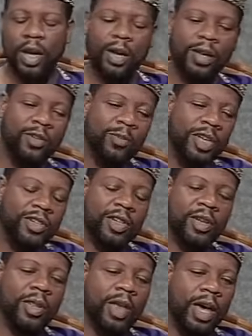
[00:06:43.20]
You
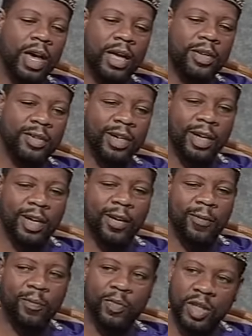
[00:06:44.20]
mentioned that
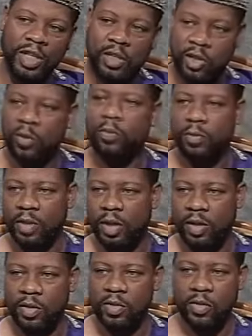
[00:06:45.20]
Egypt
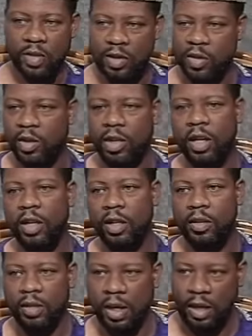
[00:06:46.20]
is
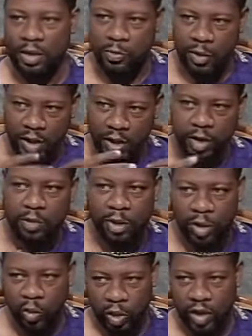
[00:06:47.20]
designated as being in the
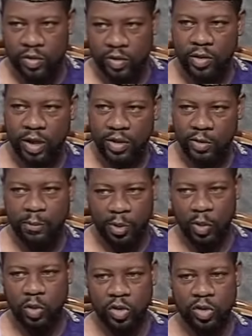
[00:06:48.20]
Middle East as
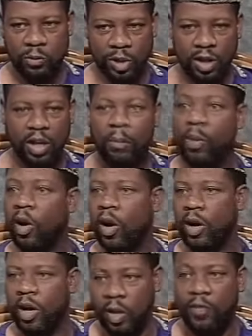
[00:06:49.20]
opposed to being a
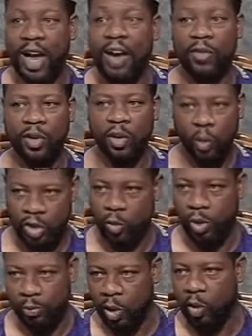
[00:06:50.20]
part of Africa, which
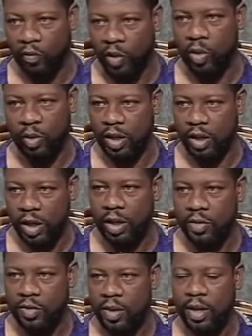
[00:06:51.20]
we both know that it
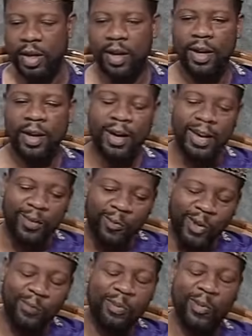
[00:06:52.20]
is. At
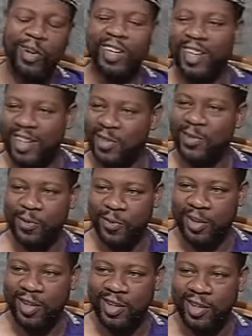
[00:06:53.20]
what point in
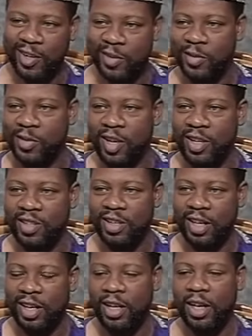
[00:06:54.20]
history, Dr.
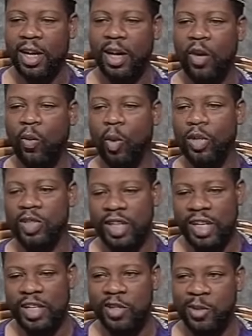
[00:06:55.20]
Asante, was
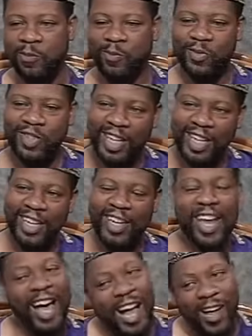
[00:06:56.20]
Egypt
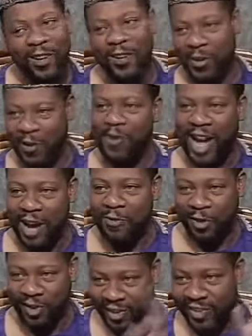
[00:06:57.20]
taken out of
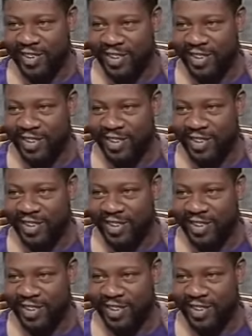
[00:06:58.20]
Africa